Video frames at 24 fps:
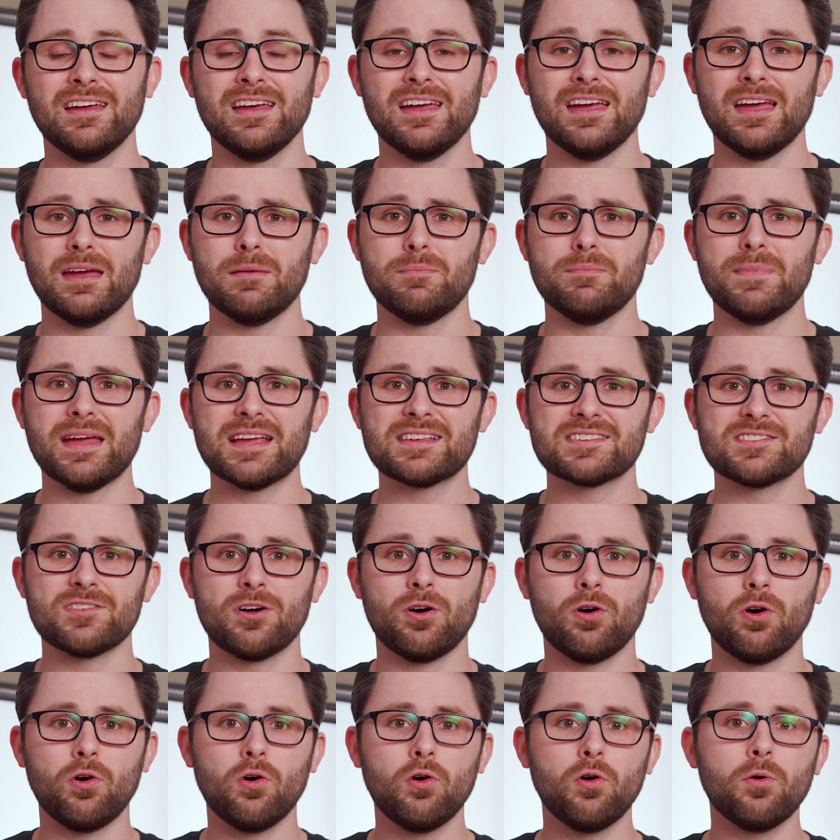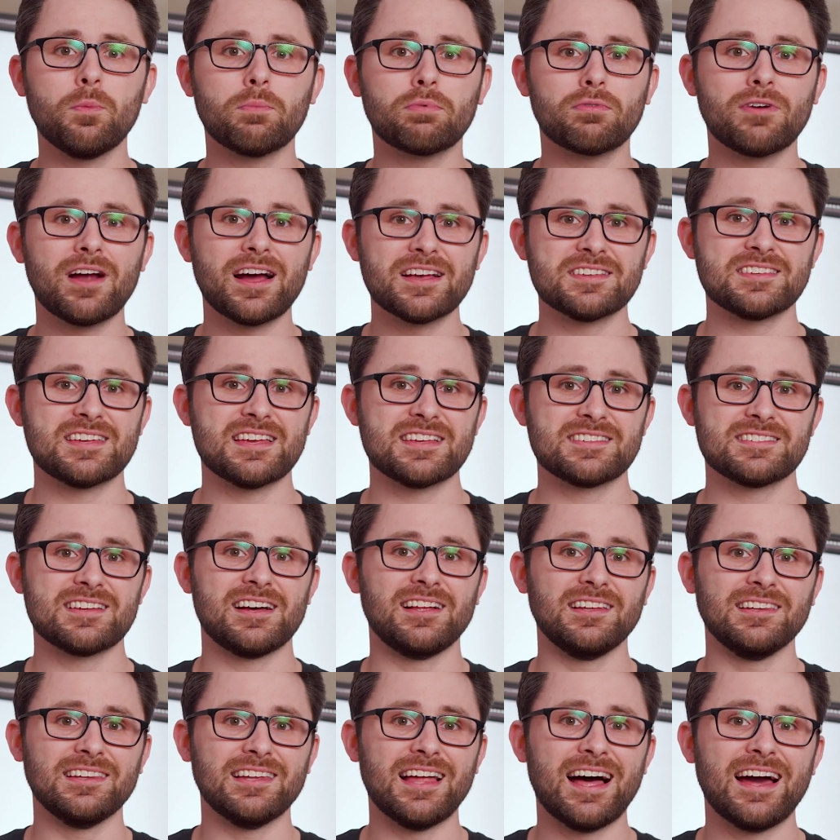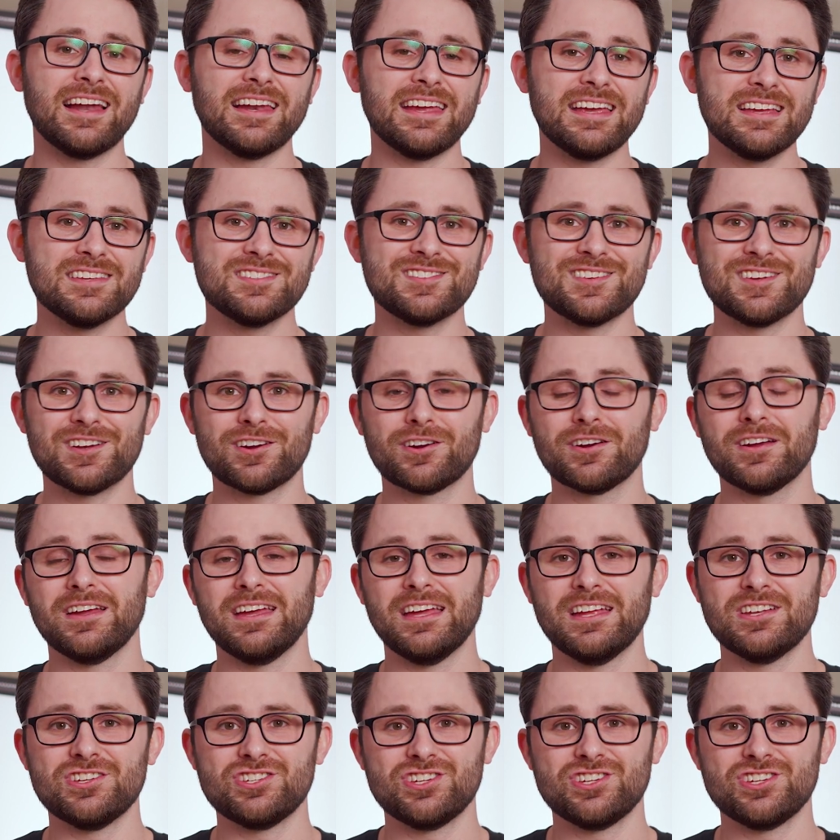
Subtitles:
It makes the whole process a lot easier in